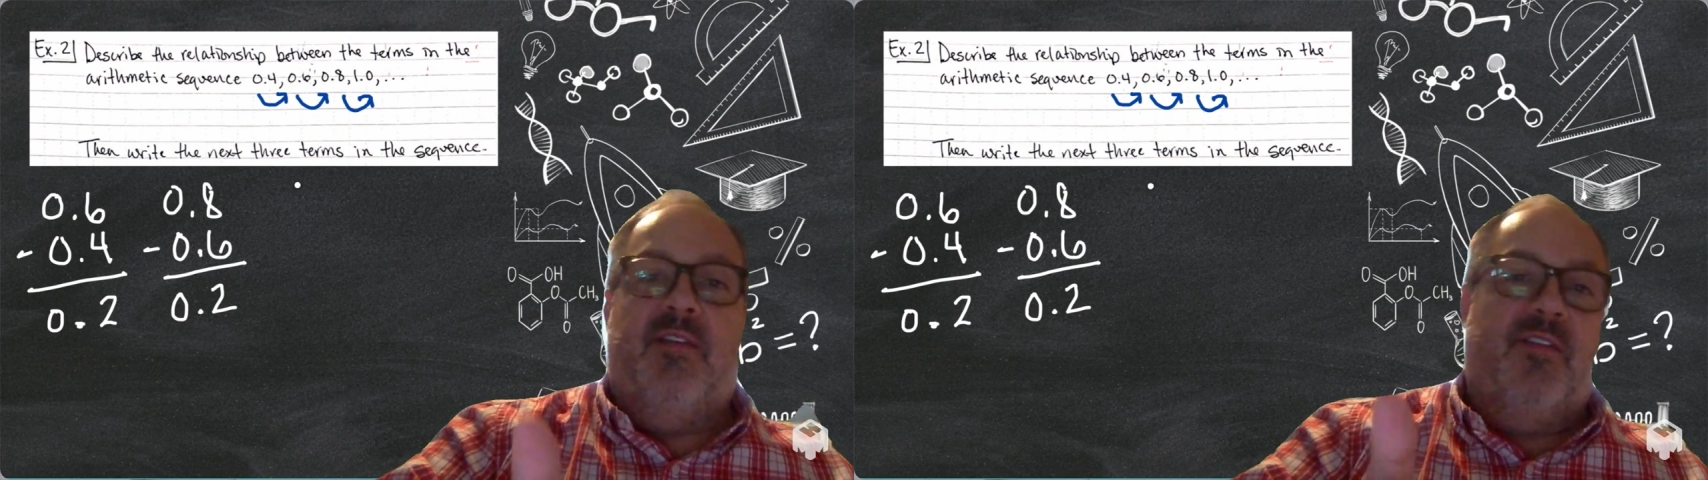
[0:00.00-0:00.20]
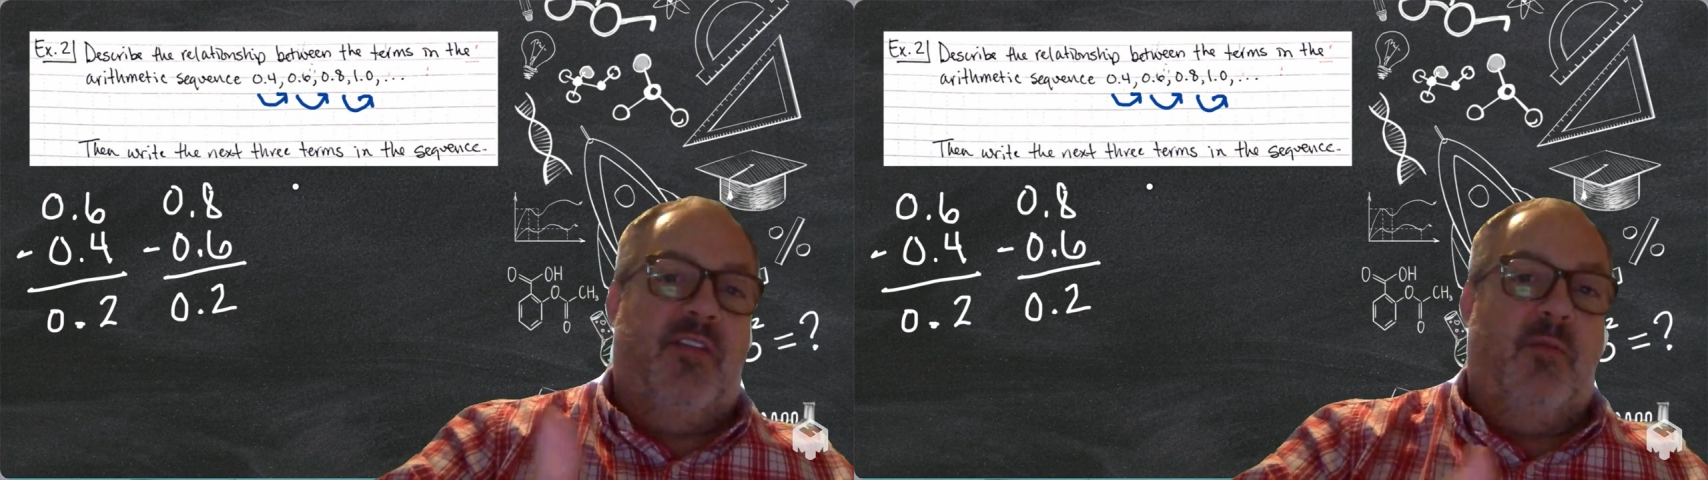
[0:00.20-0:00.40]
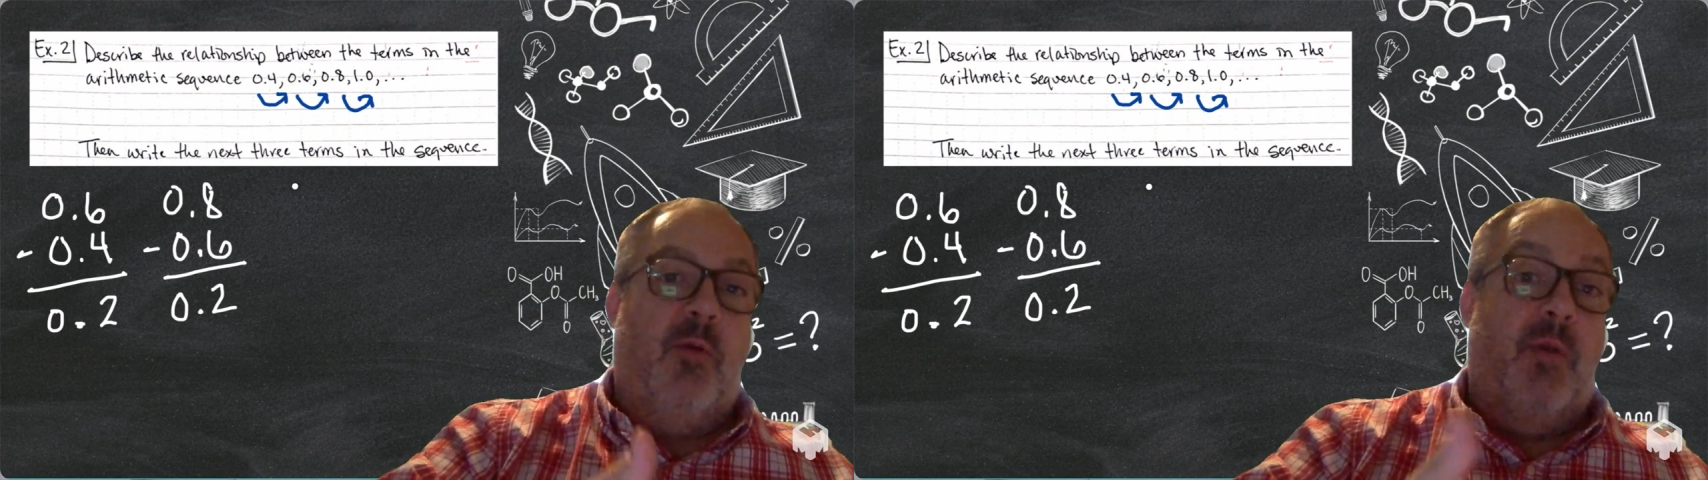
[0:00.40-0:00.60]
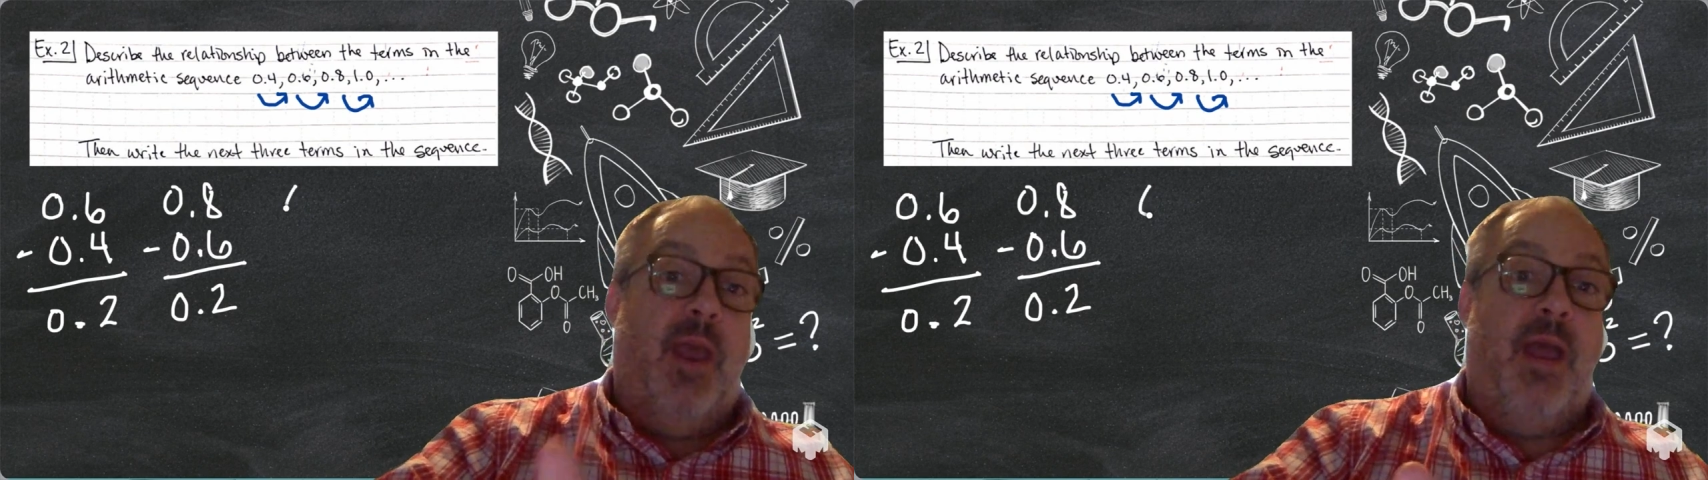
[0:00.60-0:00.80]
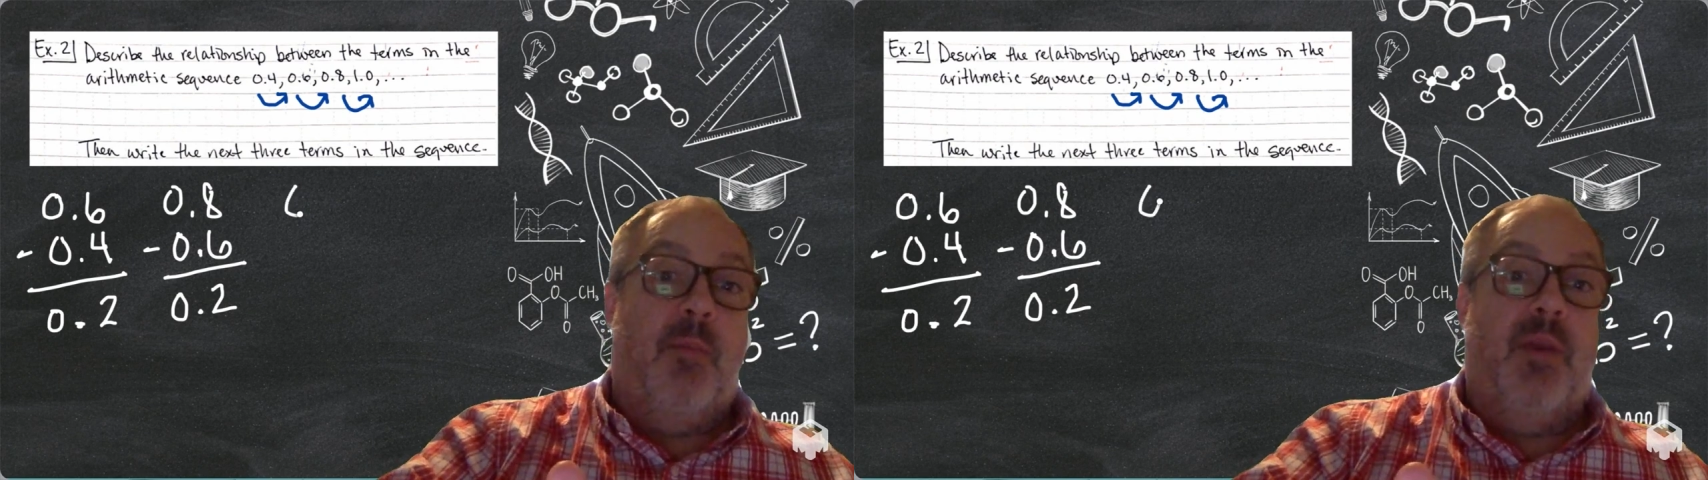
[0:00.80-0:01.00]
to see what would
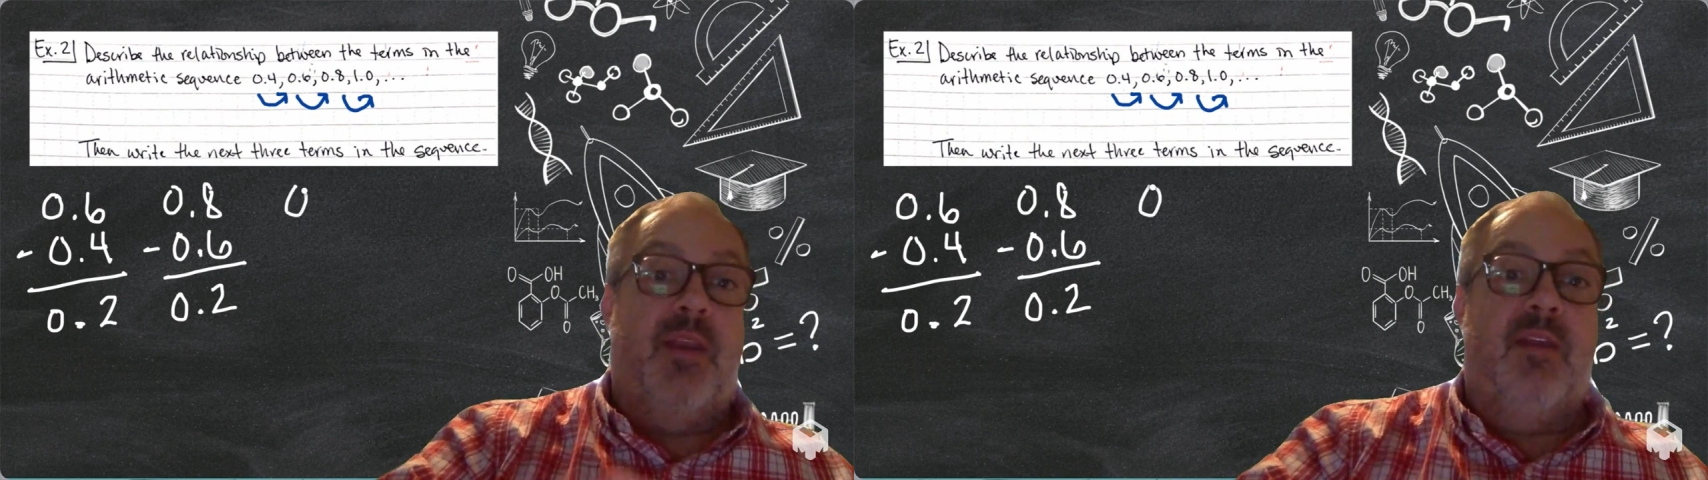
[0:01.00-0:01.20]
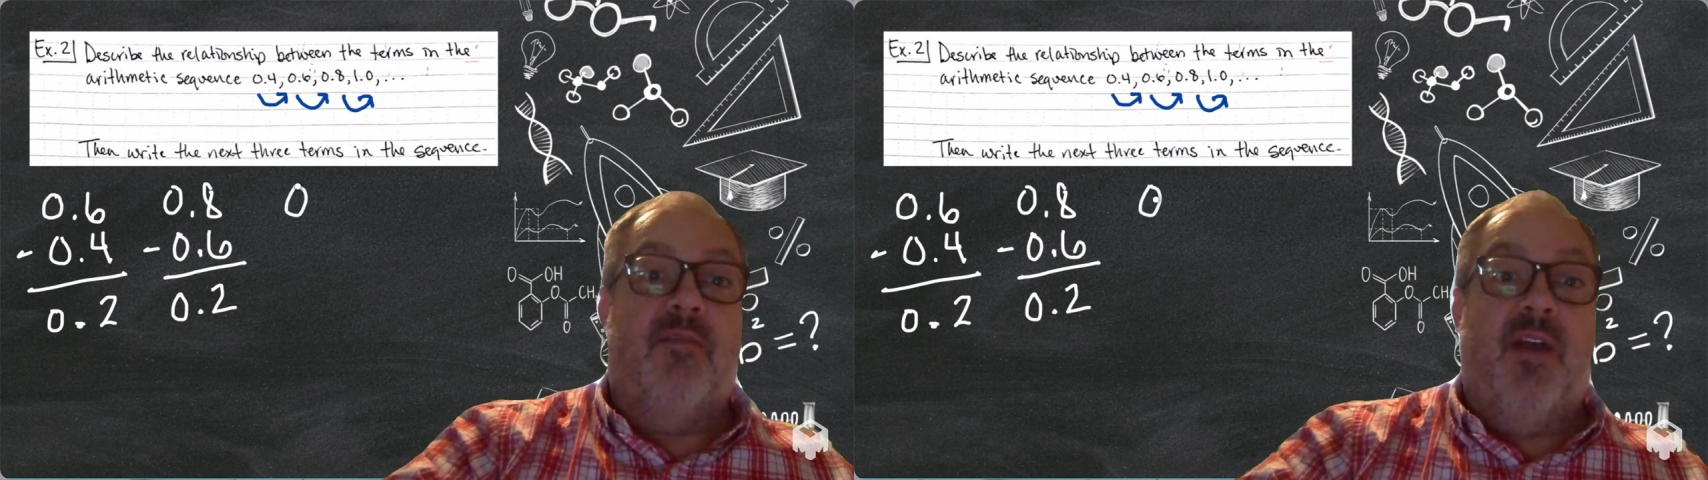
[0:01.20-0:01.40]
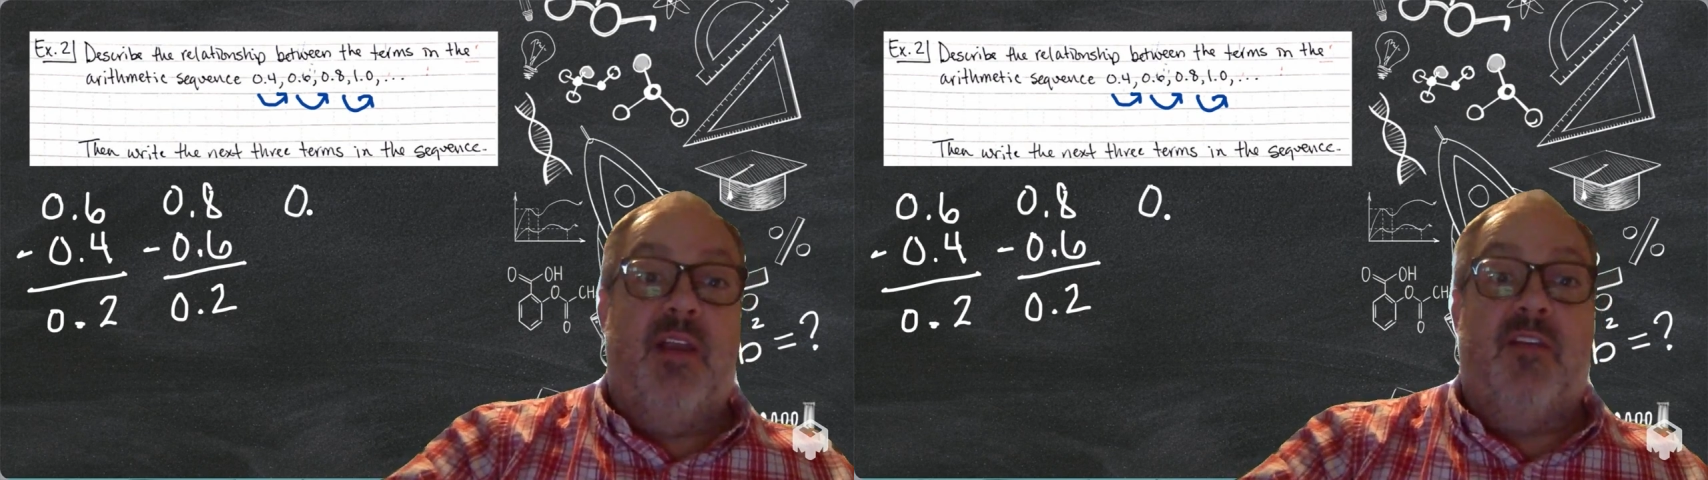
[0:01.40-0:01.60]
happen if I